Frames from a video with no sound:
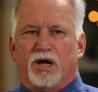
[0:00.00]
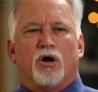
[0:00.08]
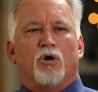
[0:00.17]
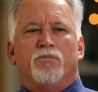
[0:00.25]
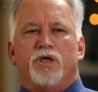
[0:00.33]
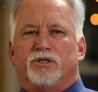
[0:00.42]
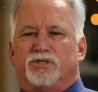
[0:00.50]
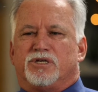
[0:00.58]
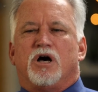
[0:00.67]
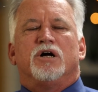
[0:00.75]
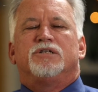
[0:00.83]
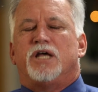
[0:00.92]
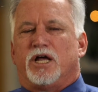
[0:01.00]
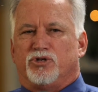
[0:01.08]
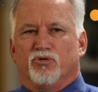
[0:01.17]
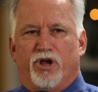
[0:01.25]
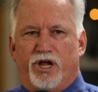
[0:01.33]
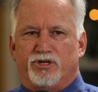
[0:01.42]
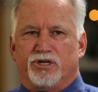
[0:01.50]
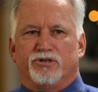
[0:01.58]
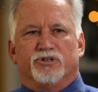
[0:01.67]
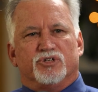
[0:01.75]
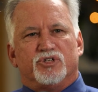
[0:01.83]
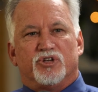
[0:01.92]
By all means, contact your
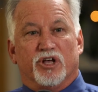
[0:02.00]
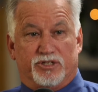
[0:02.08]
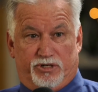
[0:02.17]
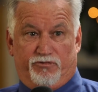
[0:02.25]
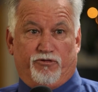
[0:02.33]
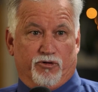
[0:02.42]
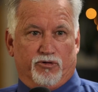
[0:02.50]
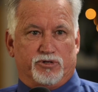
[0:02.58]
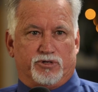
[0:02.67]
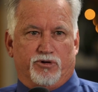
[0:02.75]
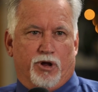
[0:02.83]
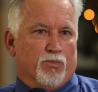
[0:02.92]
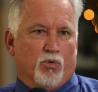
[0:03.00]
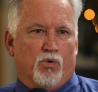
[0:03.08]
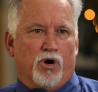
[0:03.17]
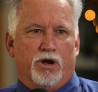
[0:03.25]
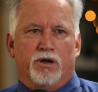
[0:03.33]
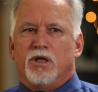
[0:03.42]
agent, discuss it first, number one.